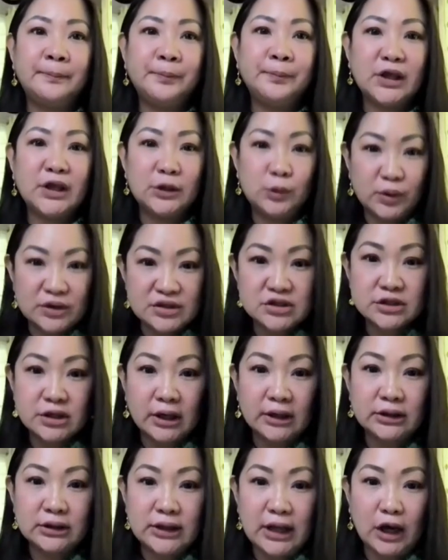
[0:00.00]
It was
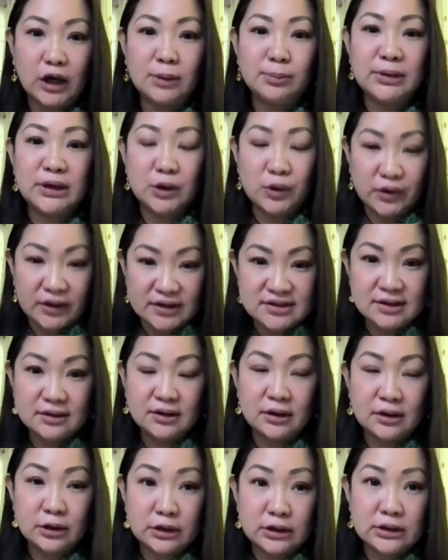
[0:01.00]
struck down because it
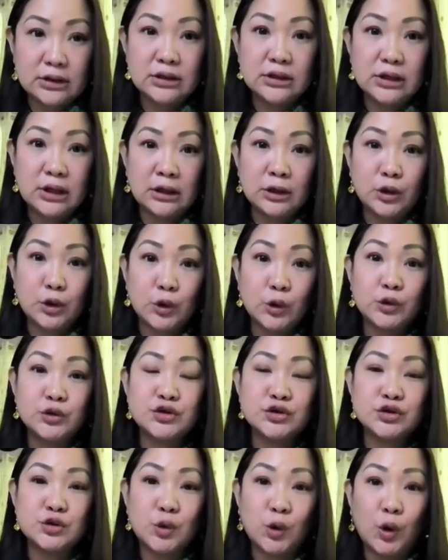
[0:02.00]

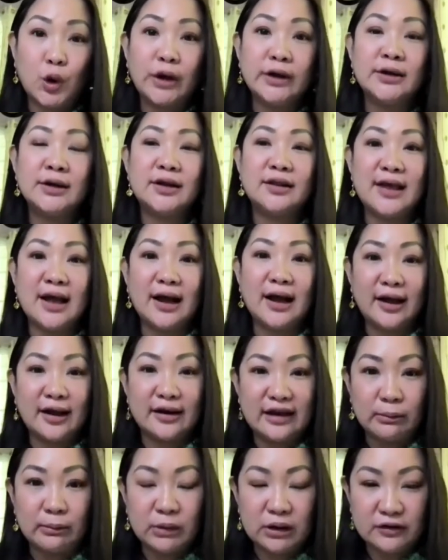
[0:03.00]
encroached on the
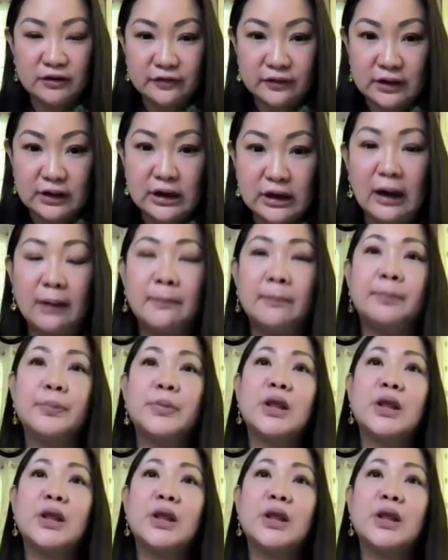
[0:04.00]
academic freedom.